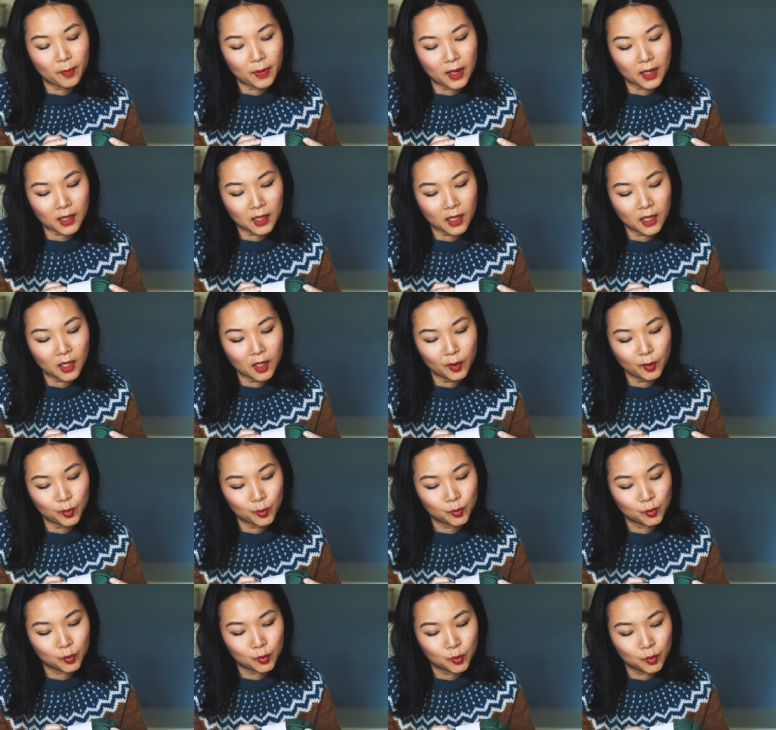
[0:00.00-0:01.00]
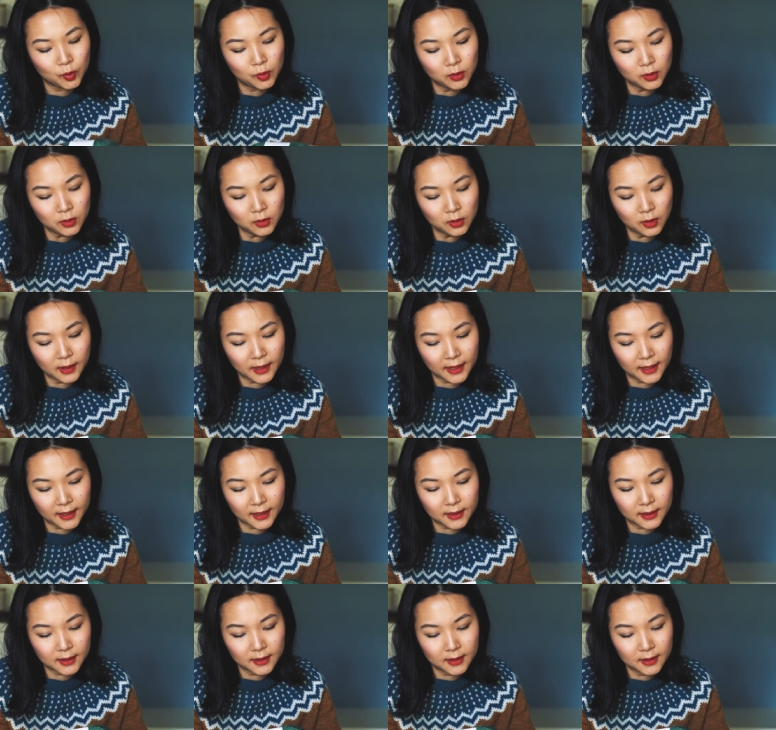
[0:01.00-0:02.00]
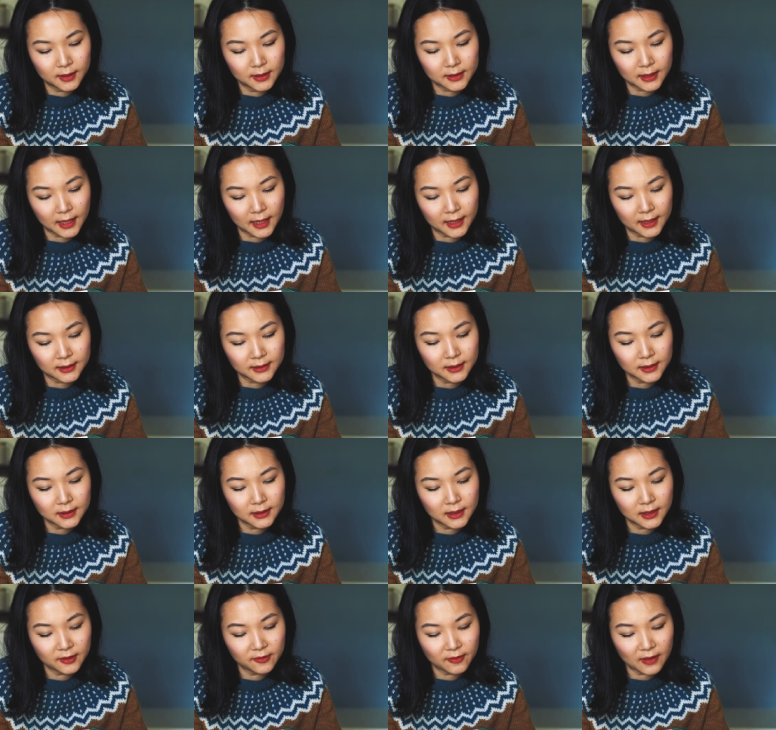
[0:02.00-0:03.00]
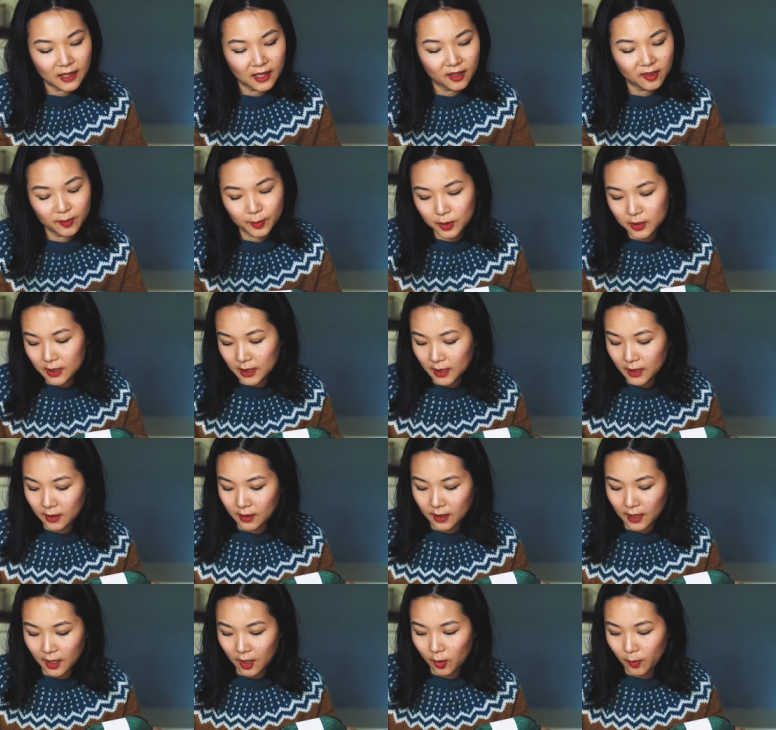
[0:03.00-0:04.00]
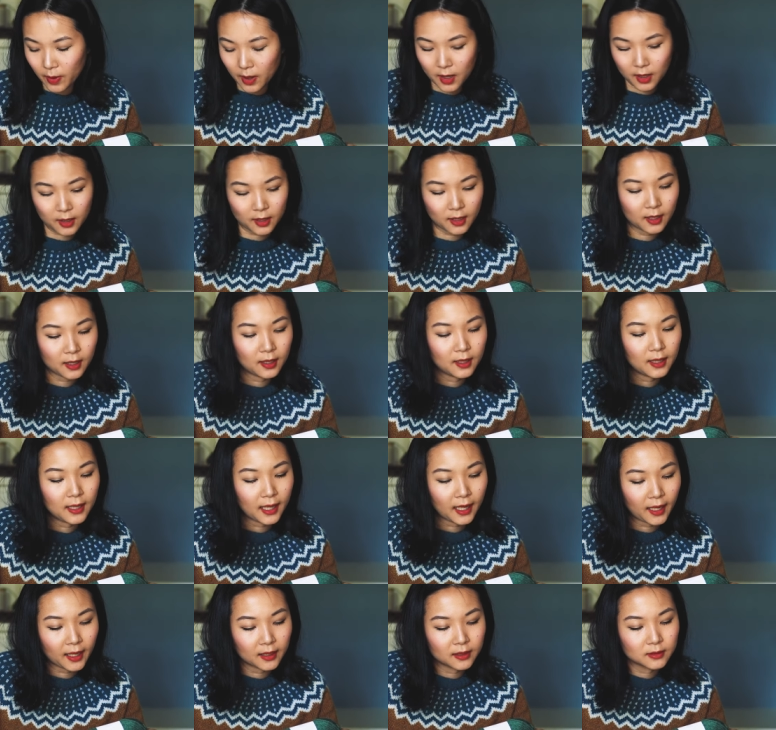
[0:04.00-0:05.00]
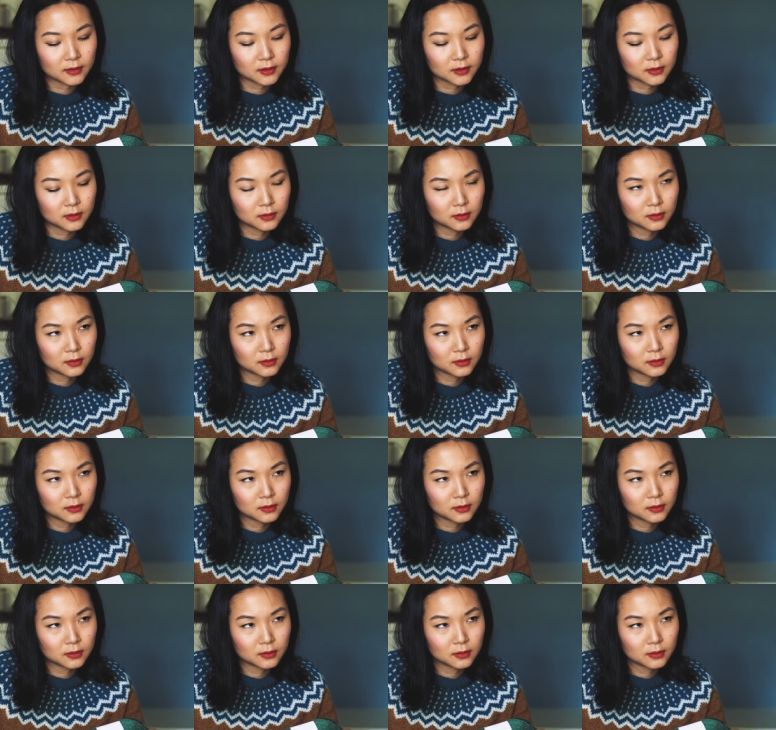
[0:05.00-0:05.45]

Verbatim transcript: alpaca wool, and it is a 65% alpaca and